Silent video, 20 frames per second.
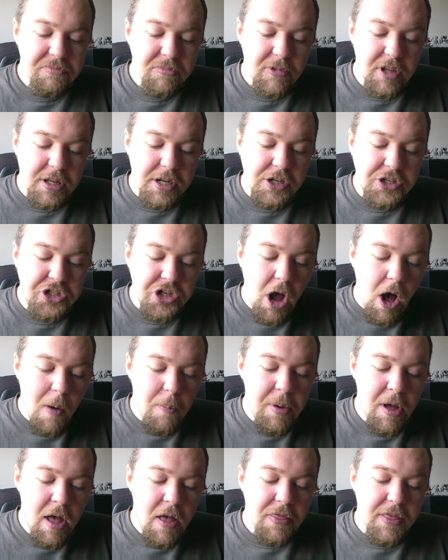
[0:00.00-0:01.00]
that a
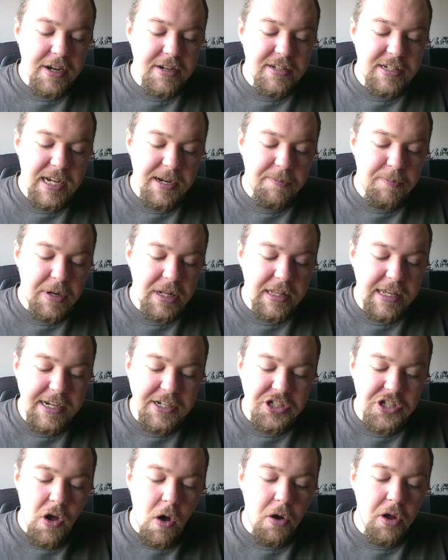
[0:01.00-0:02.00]
job that typically
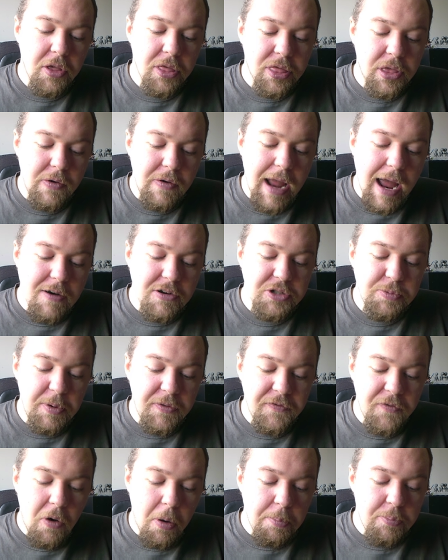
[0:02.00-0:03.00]
took 3 hours
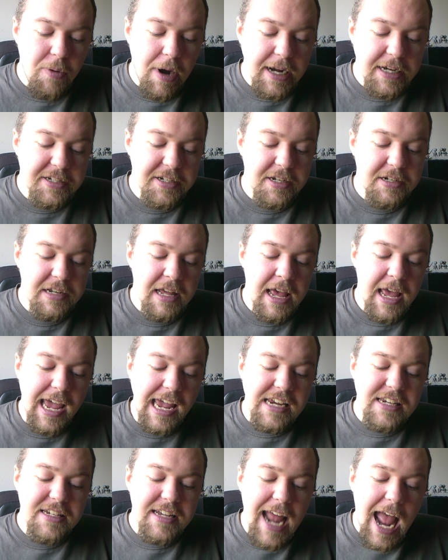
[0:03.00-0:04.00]
before Brexit
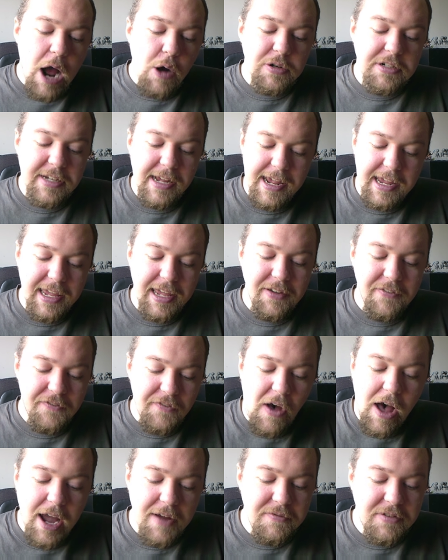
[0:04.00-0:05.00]
is now taking
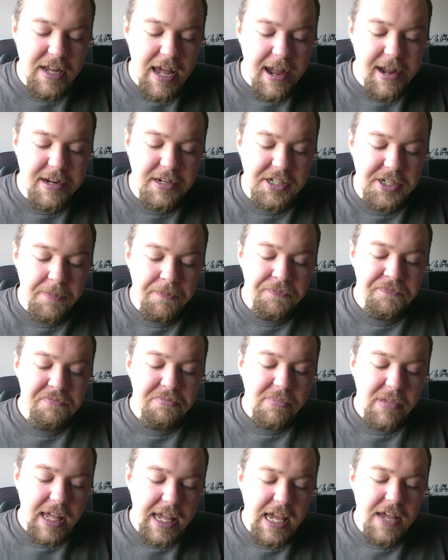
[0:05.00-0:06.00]
5 days,
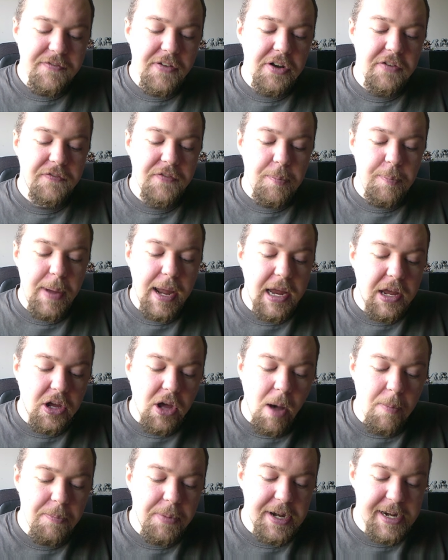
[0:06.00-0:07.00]
even for big
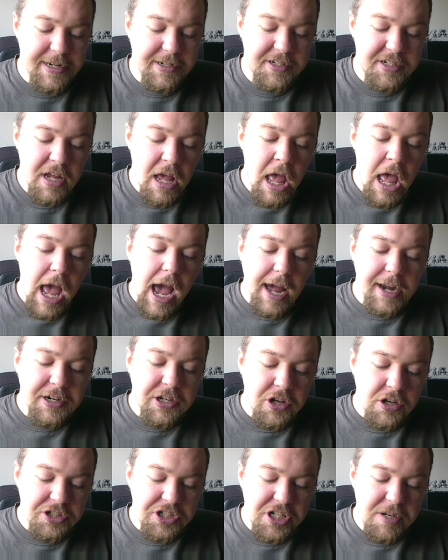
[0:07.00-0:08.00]
companies,
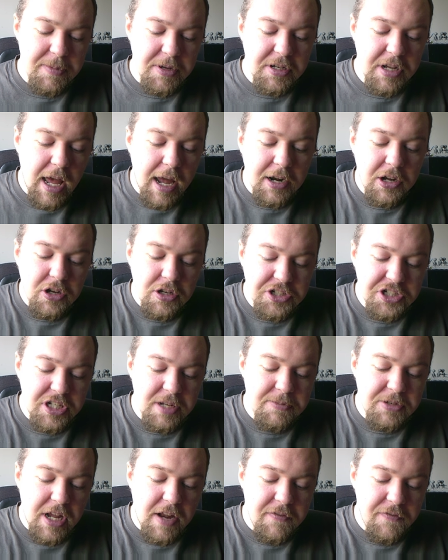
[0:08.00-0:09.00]
and customs
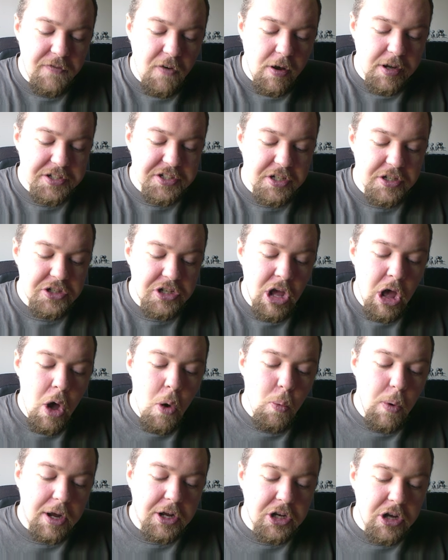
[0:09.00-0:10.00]
enforcers
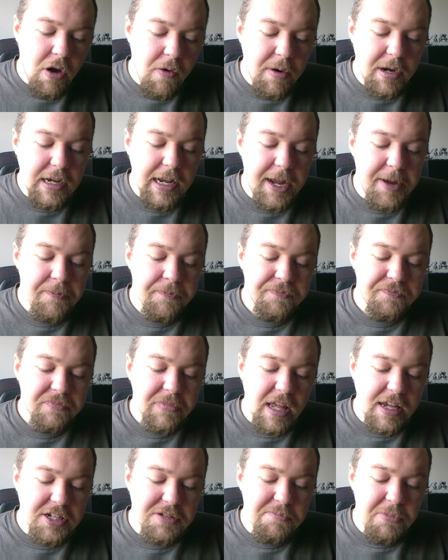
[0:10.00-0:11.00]
were currently
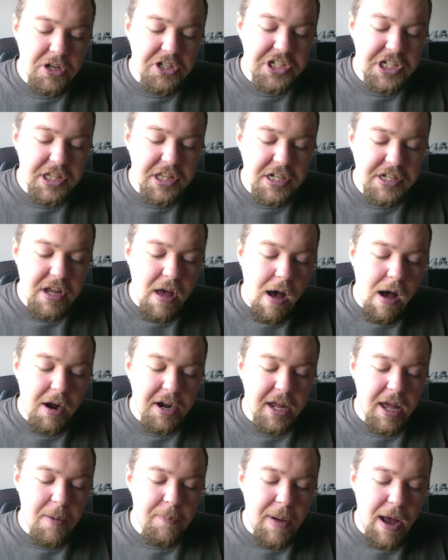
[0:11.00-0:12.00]
as much in the
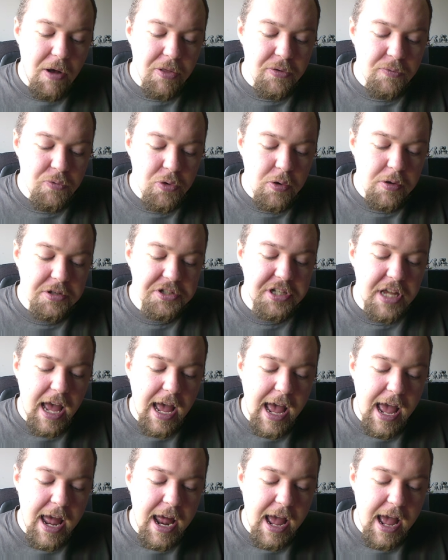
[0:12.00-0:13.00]
dark about the rules
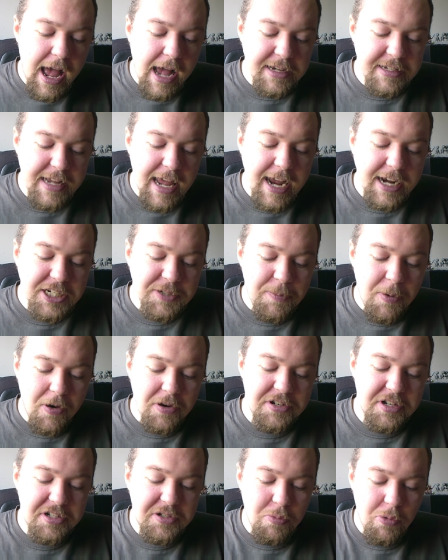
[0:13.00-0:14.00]
as
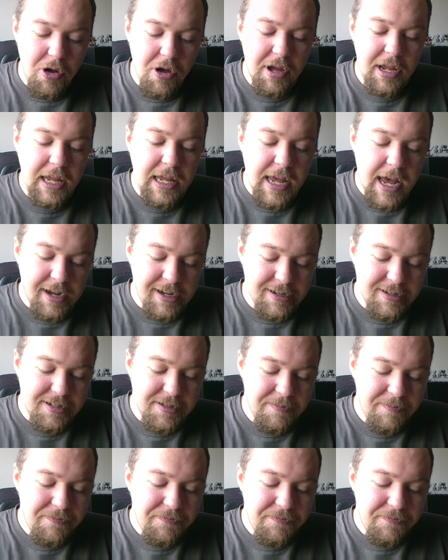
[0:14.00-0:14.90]
exporters were, he added.